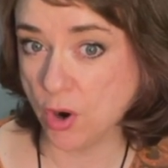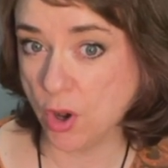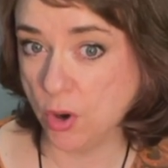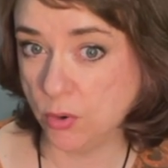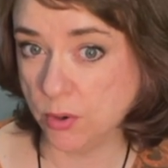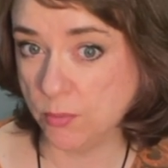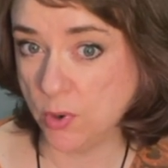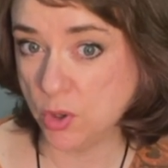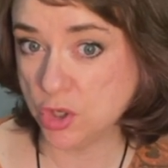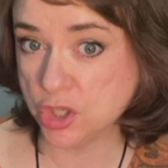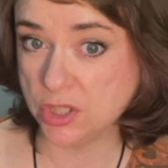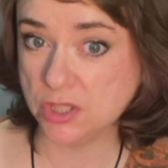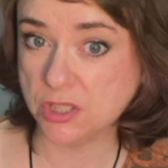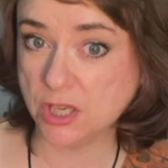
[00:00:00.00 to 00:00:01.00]
own
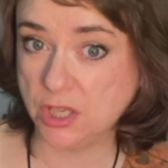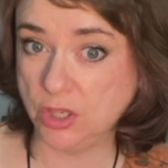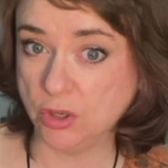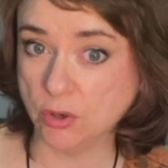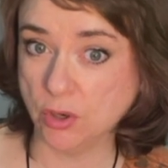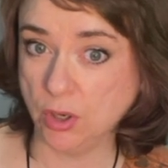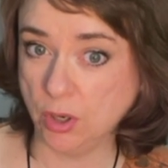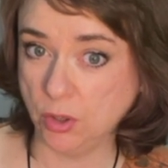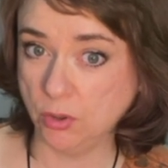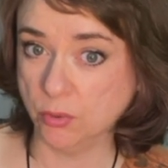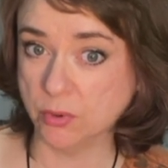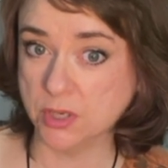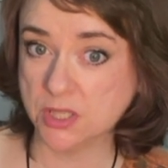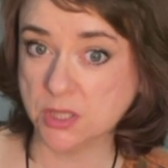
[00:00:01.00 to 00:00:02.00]
emotions and your own
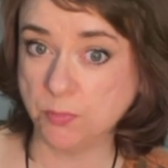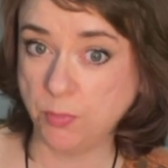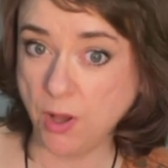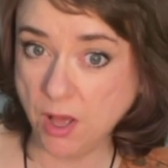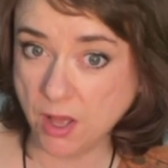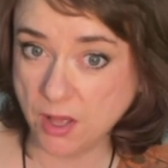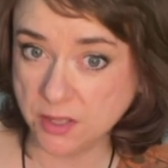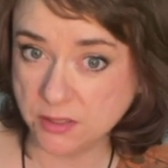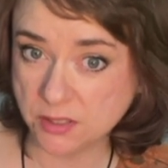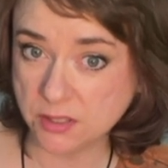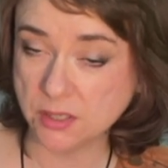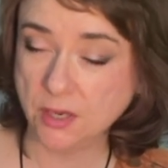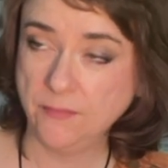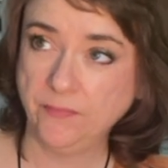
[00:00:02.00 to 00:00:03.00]
response